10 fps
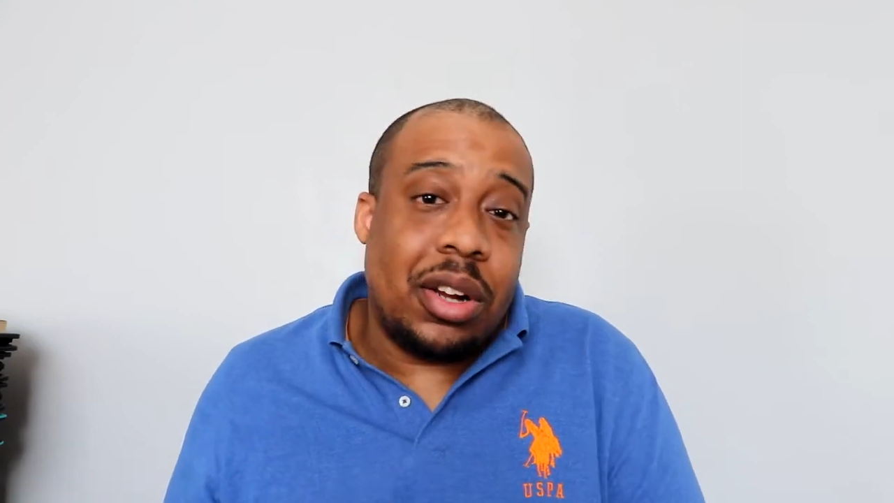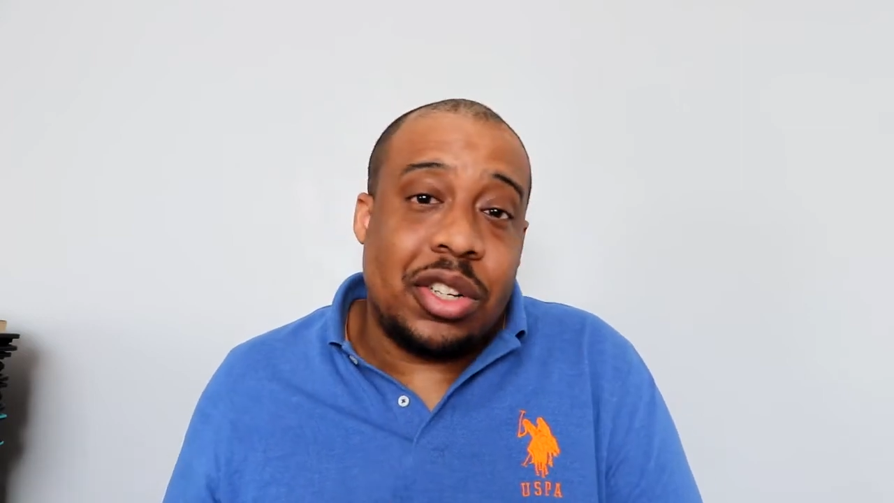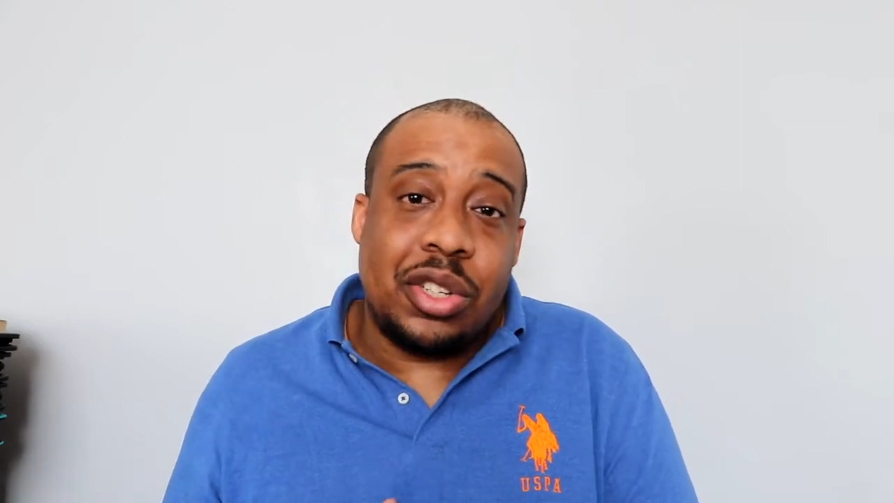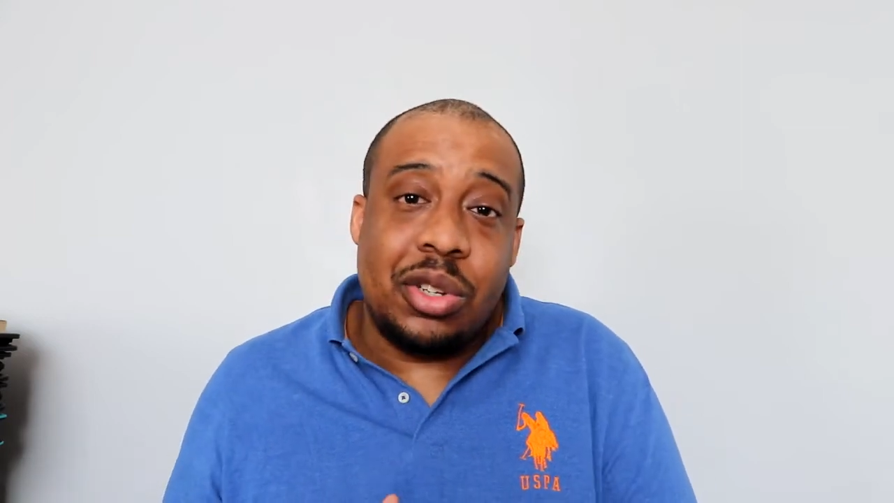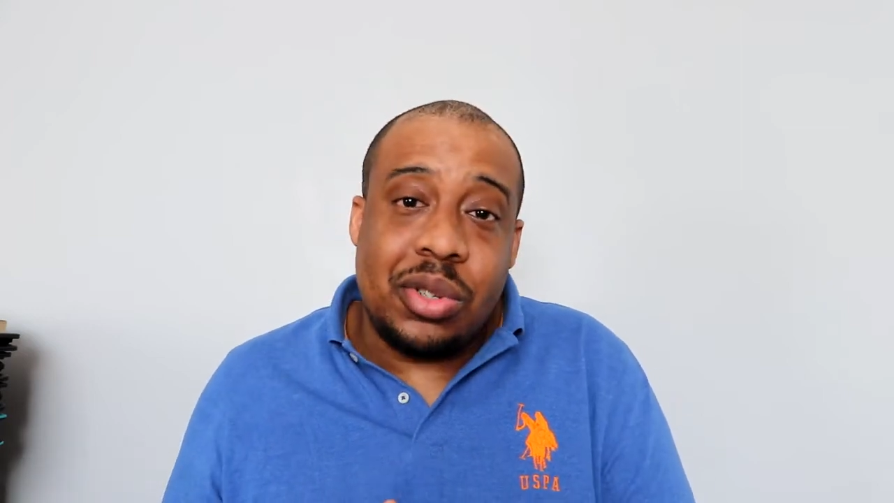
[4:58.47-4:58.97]

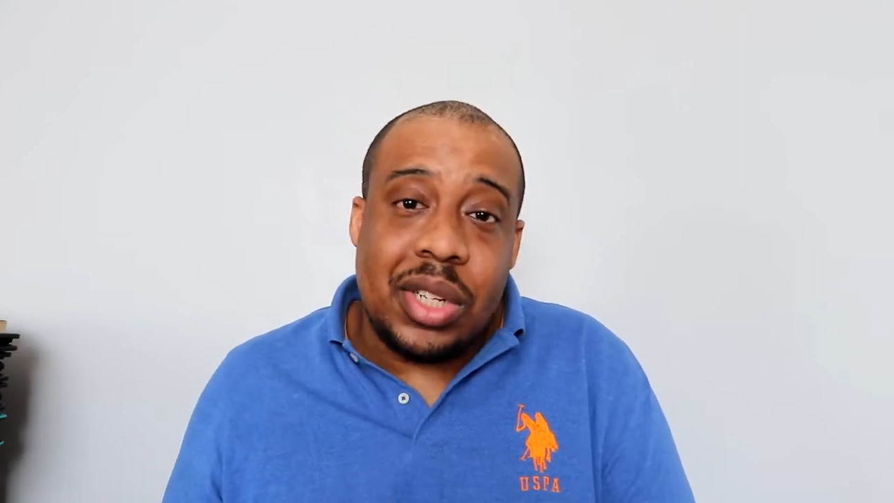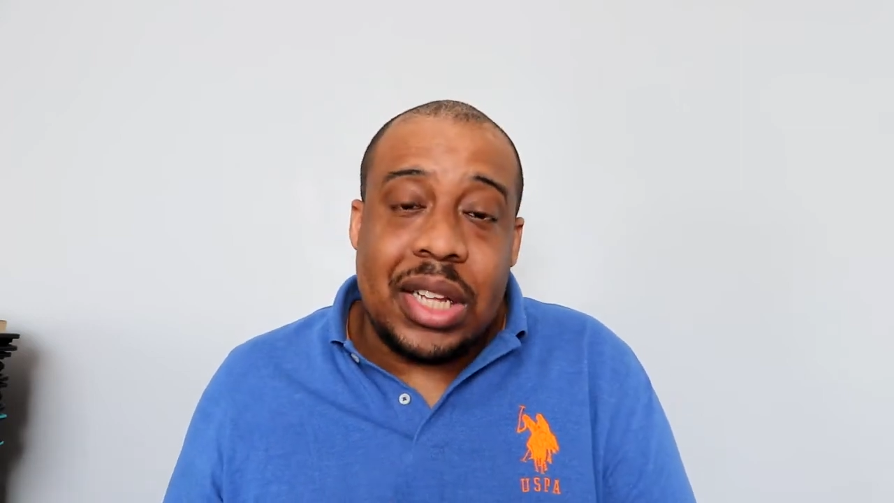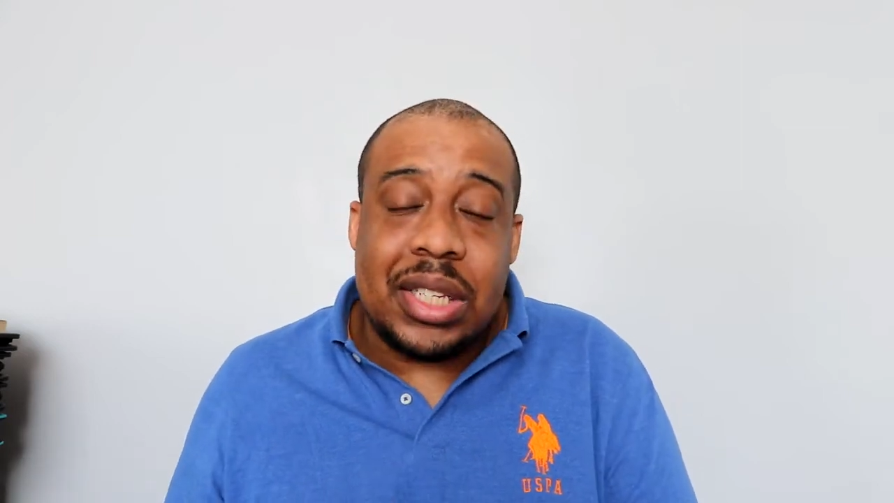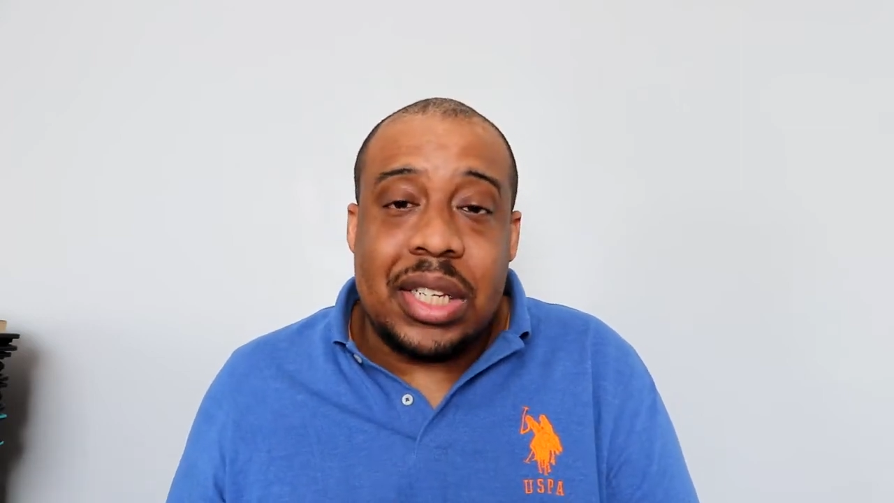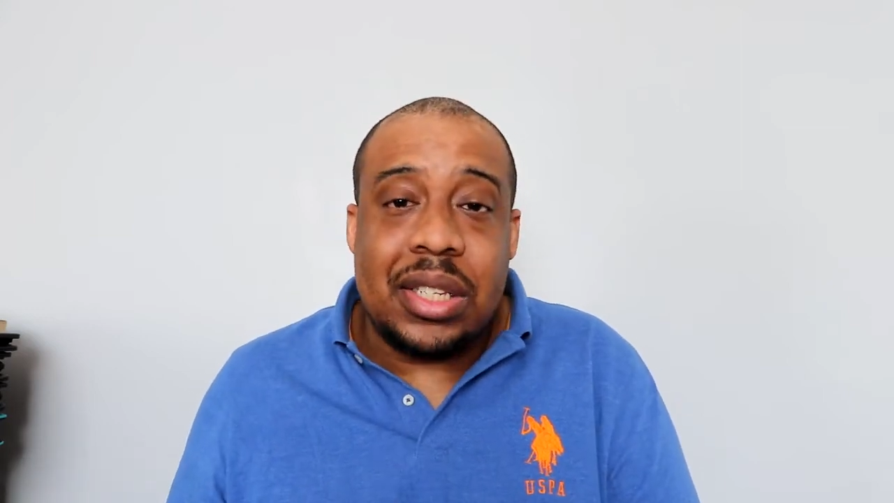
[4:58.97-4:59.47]
excuse
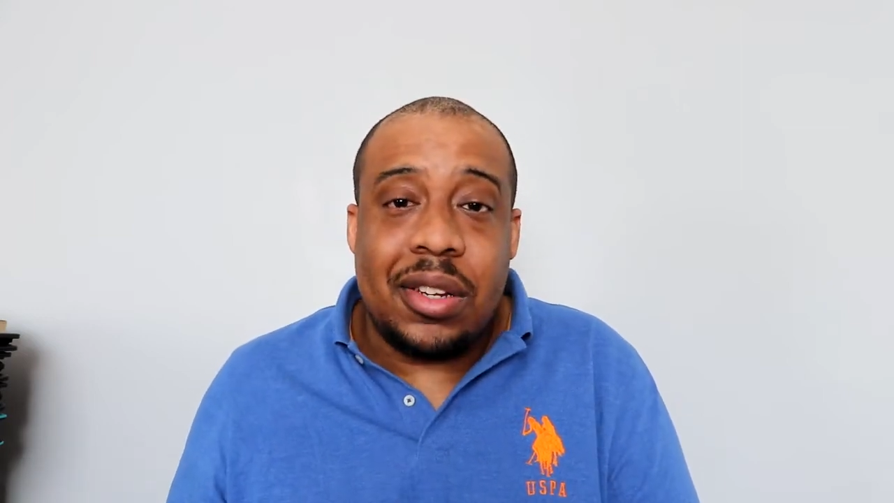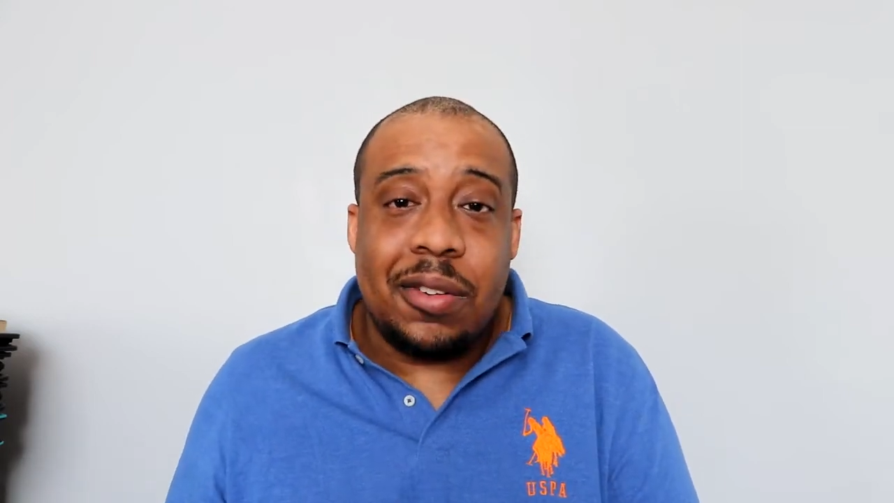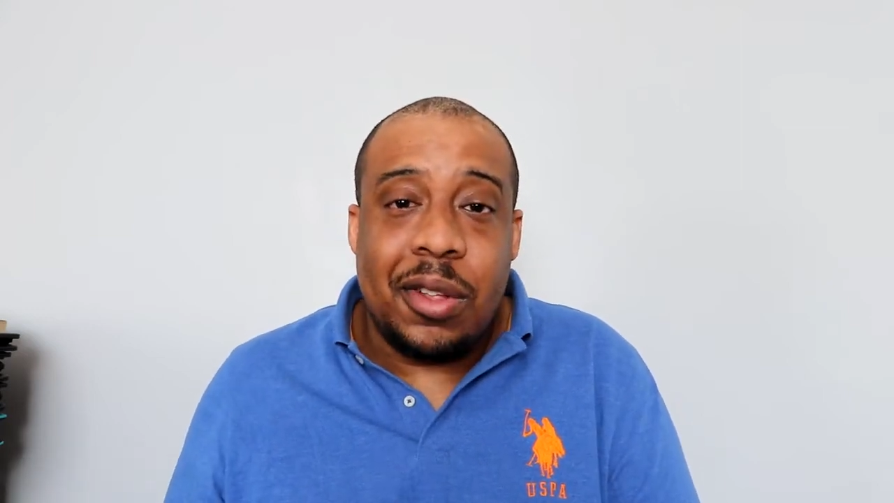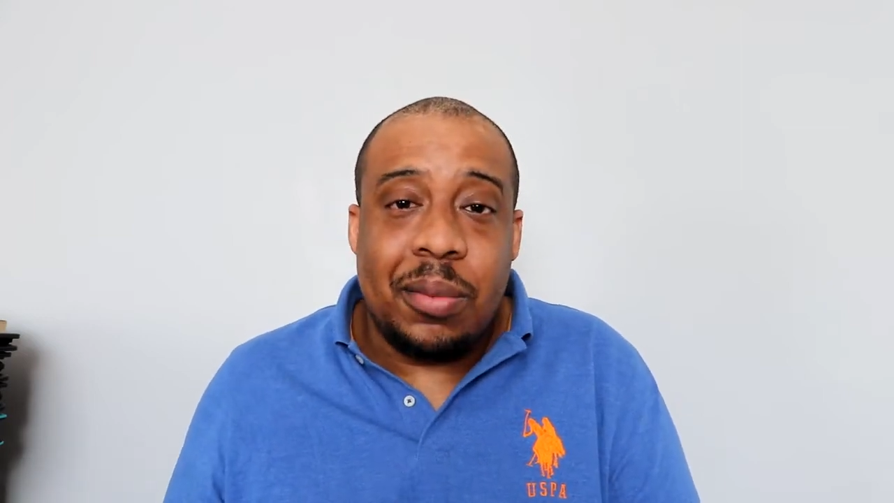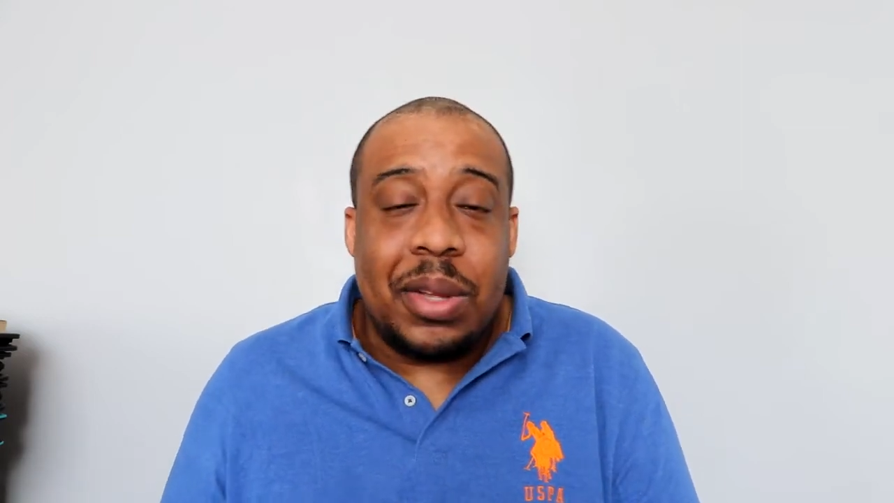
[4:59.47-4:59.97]
next season?